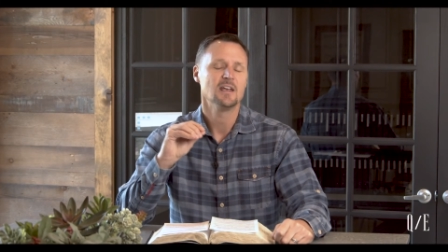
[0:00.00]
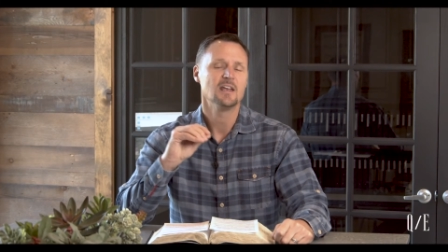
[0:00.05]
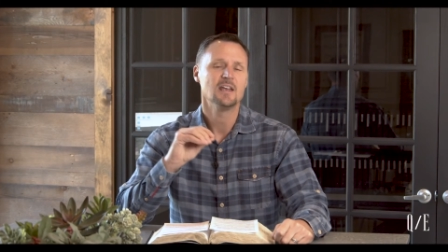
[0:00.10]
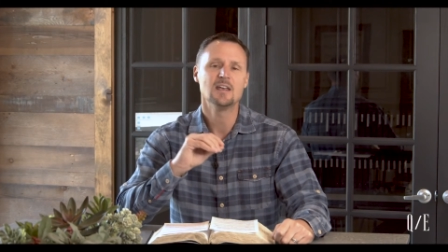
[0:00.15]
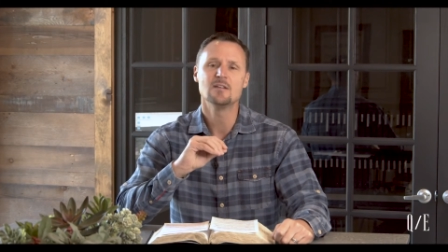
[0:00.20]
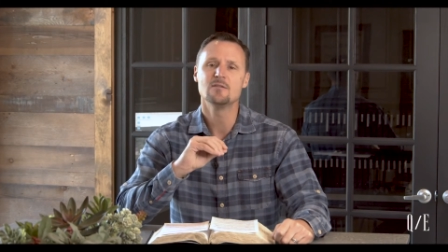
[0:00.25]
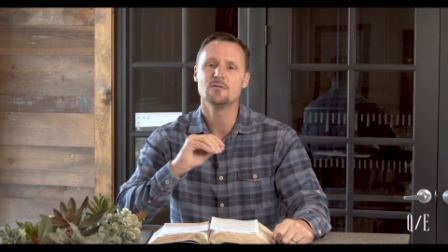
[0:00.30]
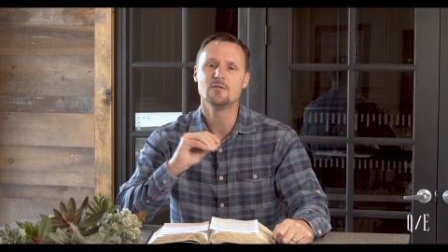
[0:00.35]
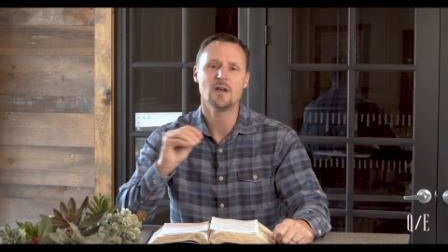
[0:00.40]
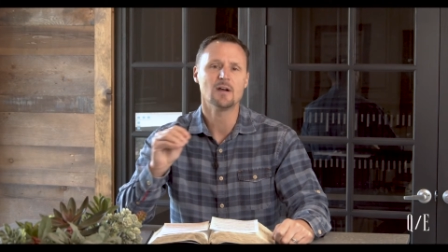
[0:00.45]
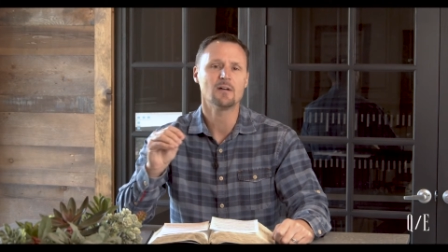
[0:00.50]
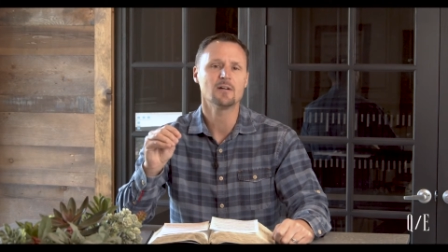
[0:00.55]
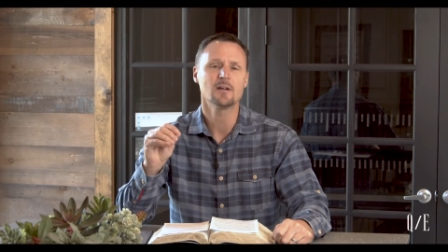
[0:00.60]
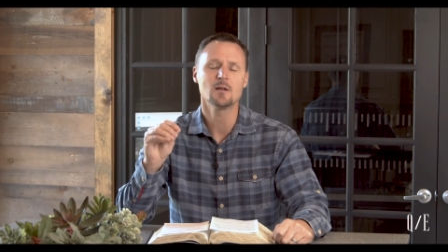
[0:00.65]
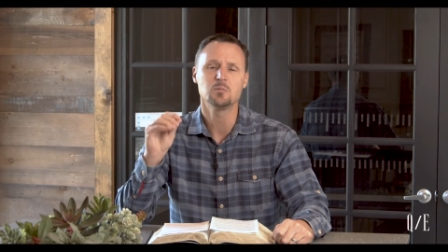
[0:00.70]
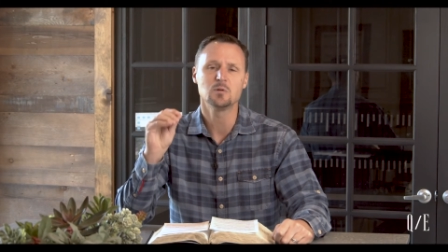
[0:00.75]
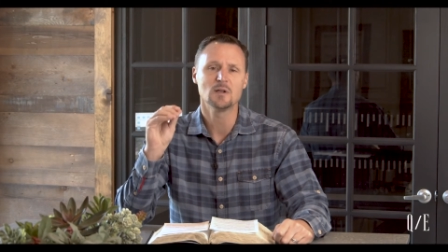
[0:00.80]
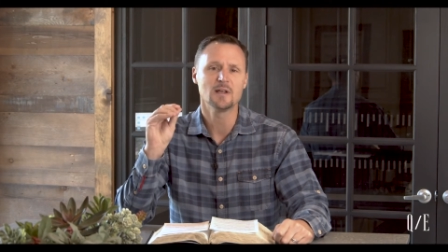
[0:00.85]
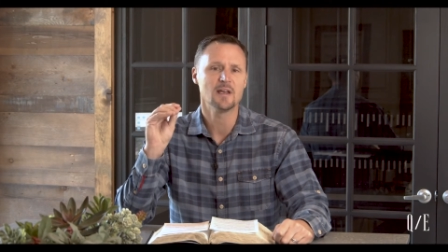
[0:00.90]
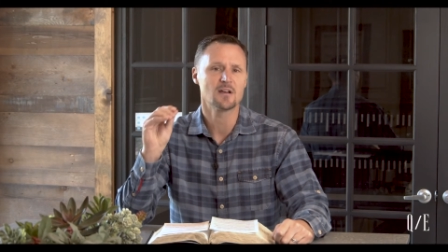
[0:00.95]

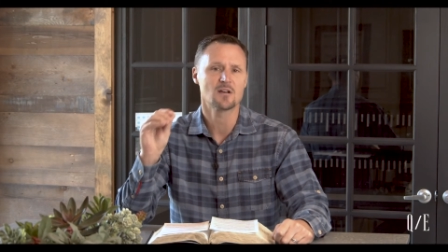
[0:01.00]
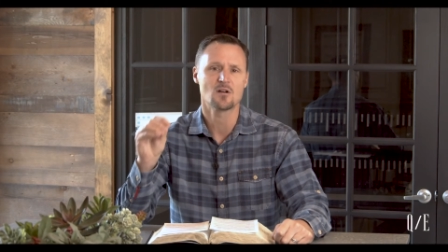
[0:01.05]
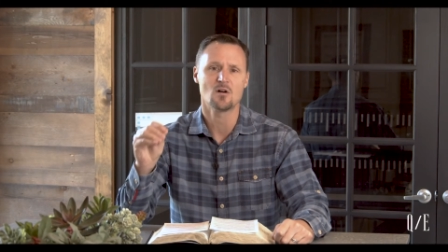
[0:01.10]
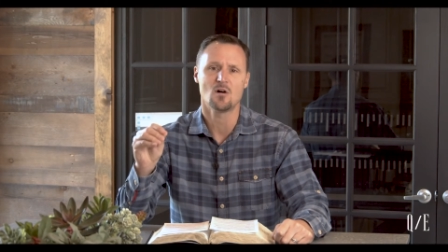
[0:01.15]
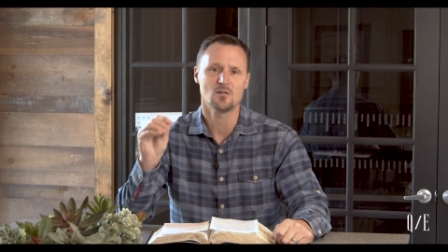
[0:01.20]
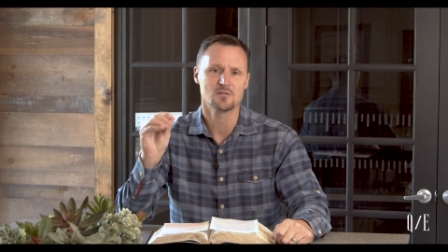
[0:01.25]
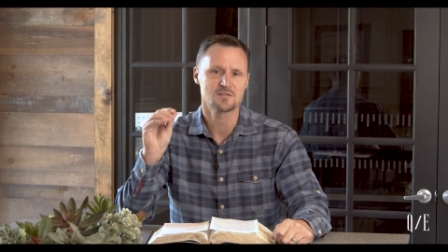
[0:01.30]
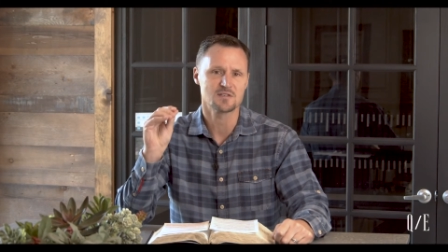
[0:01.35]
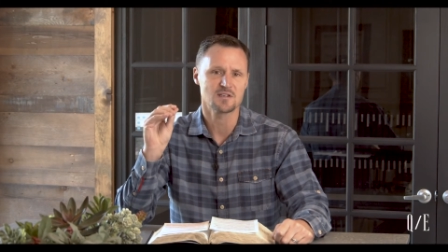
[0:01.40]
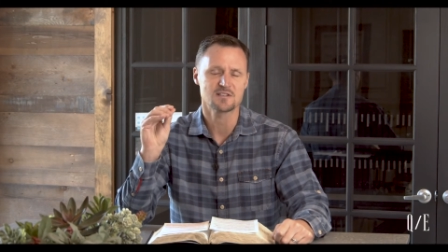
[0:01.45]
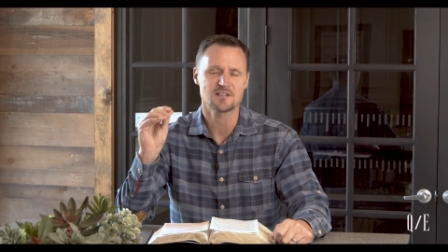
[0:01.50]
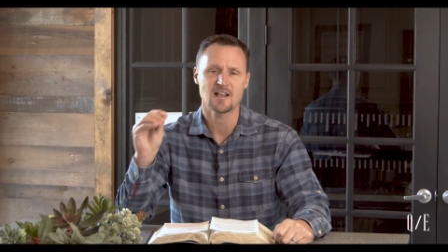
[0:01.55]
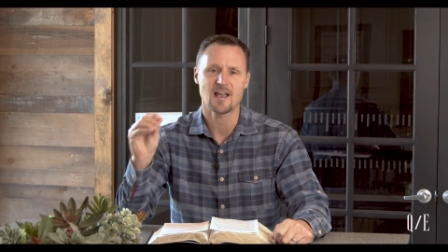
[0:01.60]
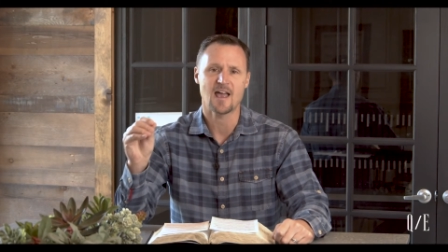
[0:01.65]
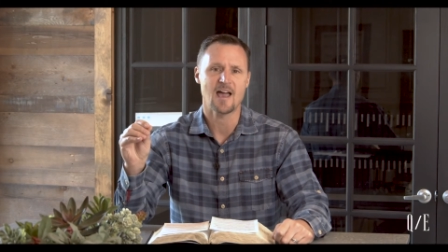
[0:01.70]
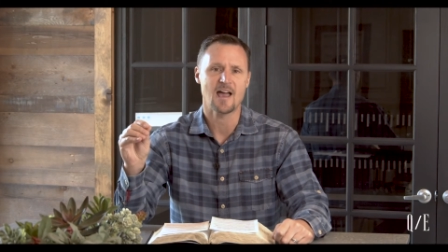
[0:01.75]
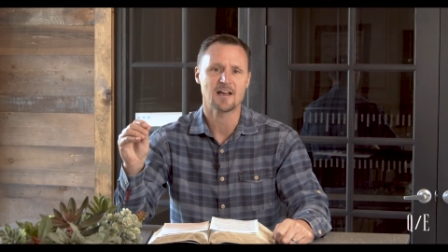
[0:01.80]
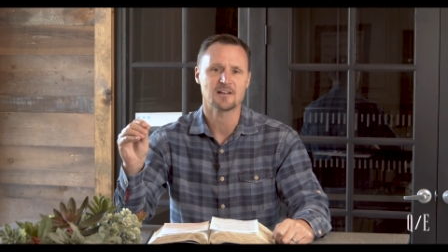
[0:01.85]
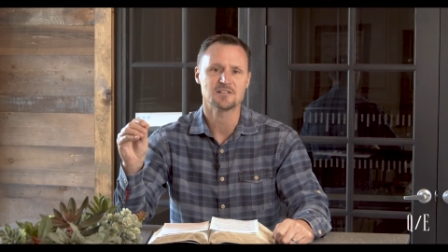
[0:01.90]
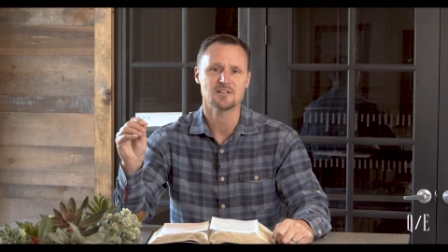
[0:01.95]
Invariably, it calls us to
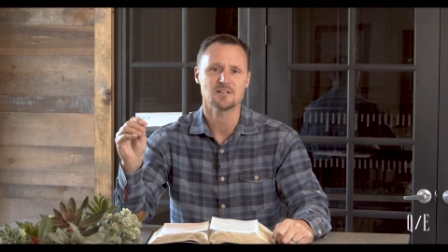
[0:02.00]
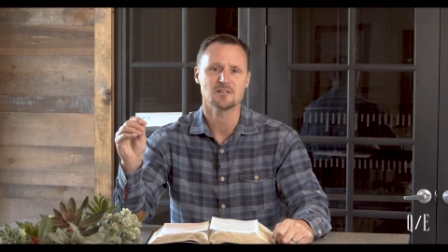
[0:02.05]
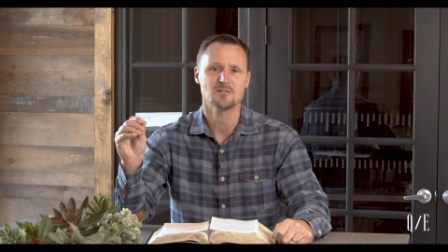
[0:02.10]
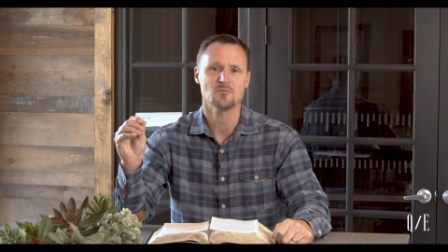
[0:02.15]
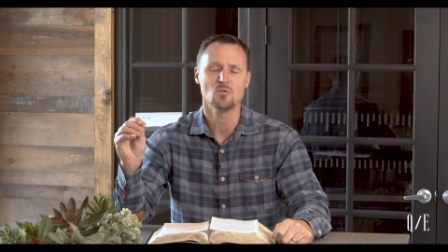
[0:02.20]
action.